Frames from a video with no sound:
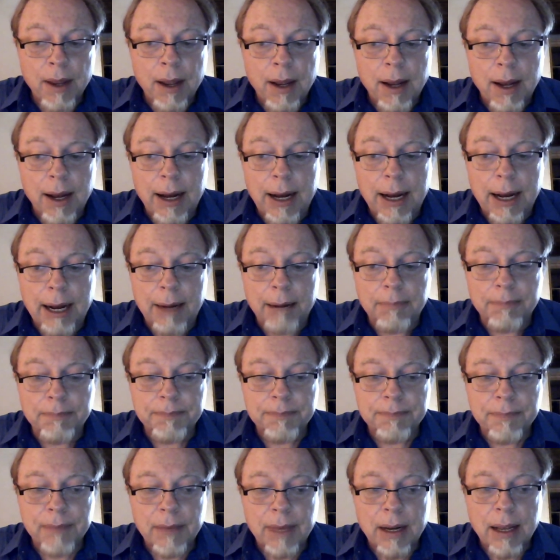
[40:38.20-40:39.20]
I
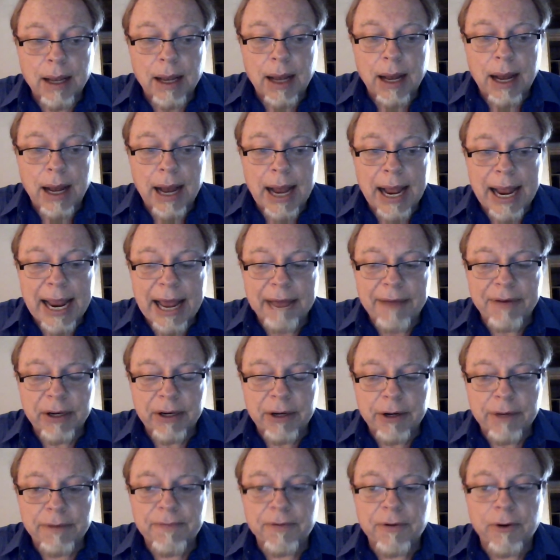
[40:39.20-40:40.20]

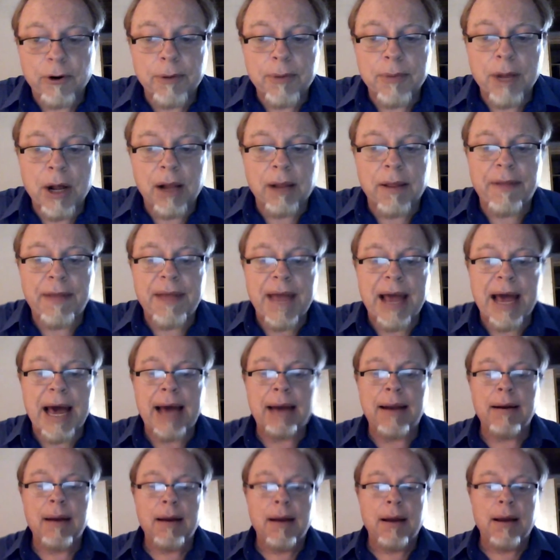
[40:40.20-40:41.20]
haven't confirmed all of
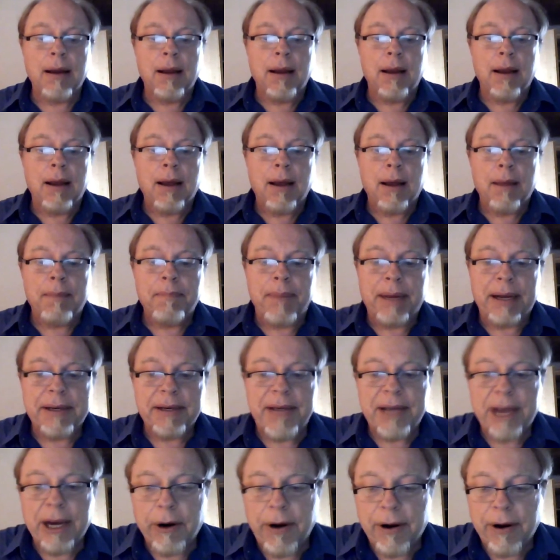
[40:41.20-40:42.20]
that,
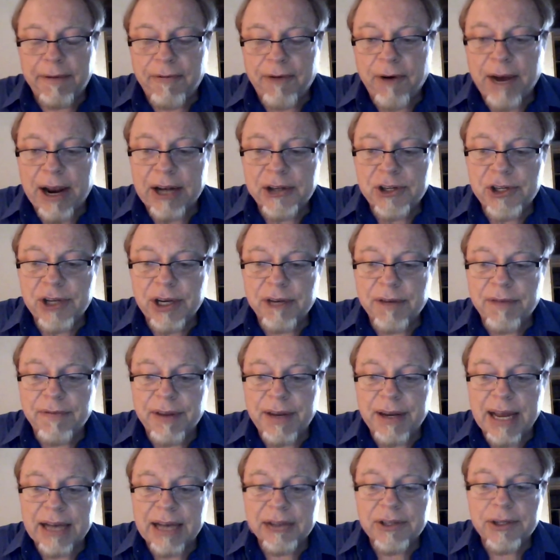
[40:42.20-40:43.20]
but Gary Franchi of the
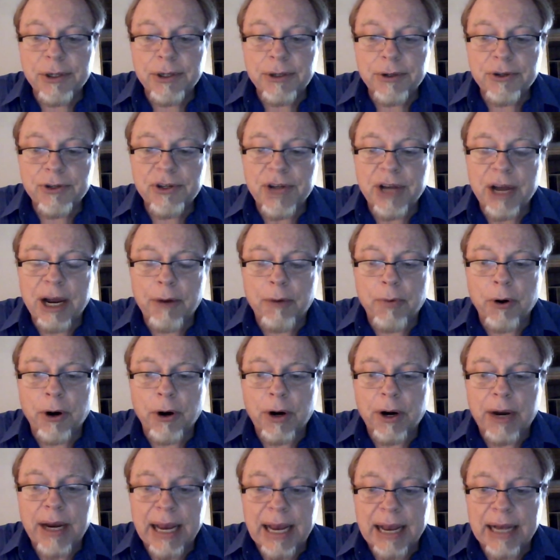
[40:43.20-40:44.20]
Next News
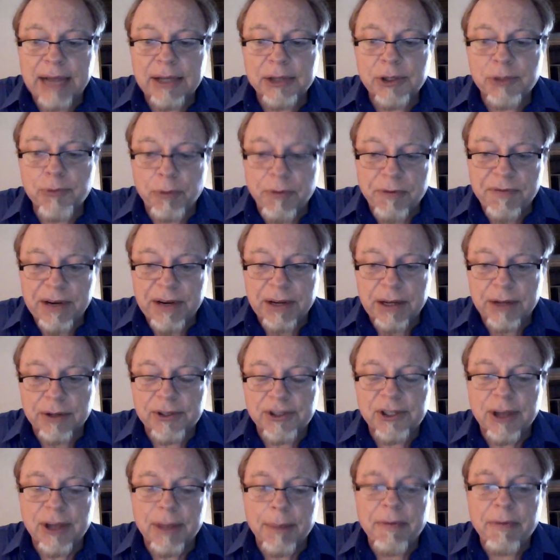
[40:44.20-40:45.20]
Network has revealed
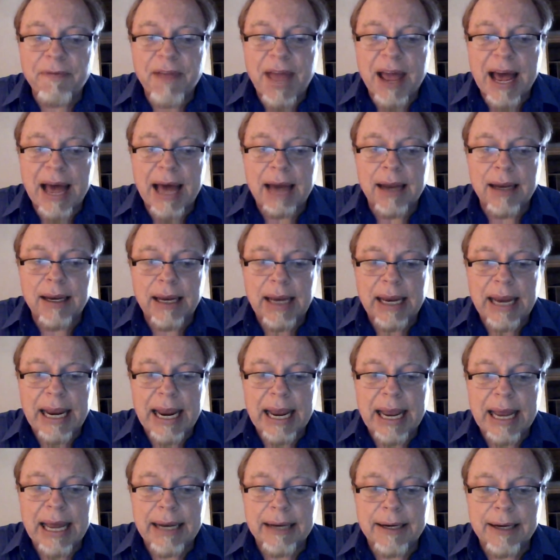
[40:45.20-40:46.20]
some of that,
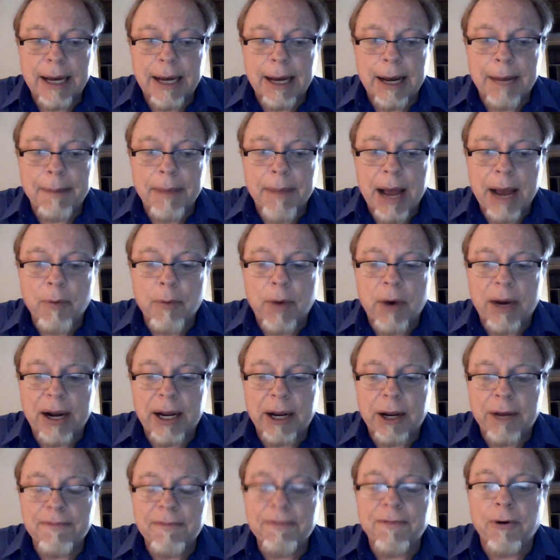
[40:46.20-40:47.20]
and I want
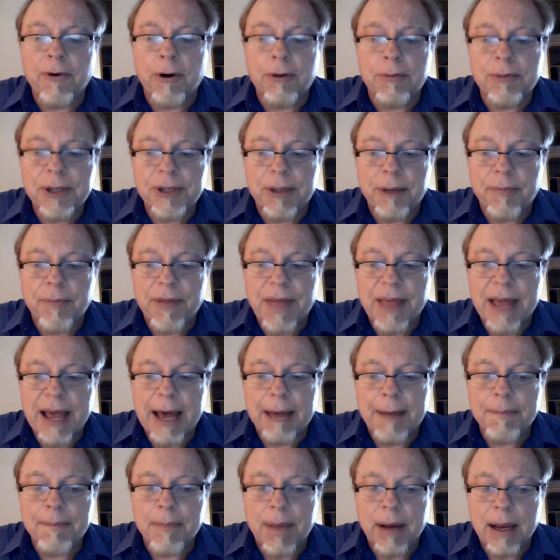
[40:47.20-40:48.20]
to confirm some of
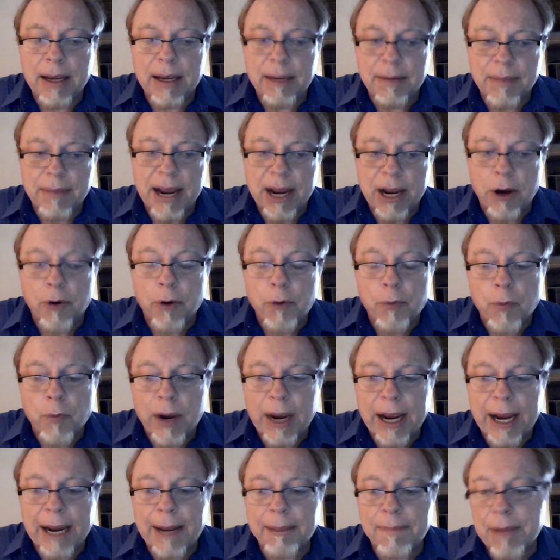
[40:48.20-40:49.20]
that in my own
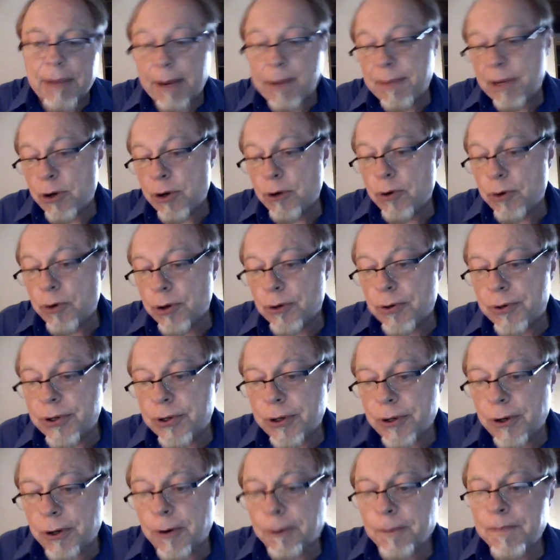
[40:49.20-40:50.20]
way, and maybe you do
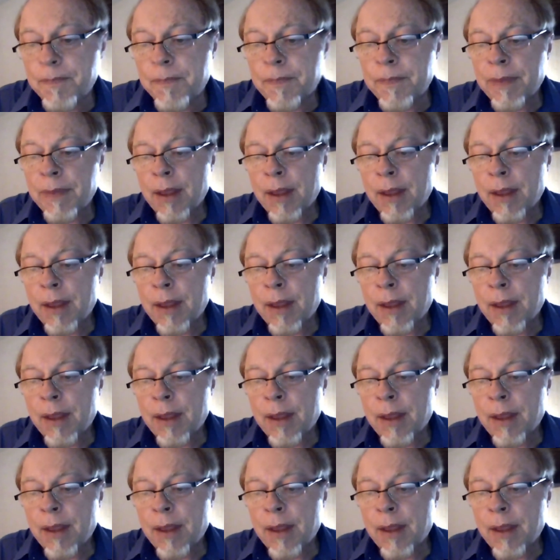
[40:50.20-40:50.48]
too.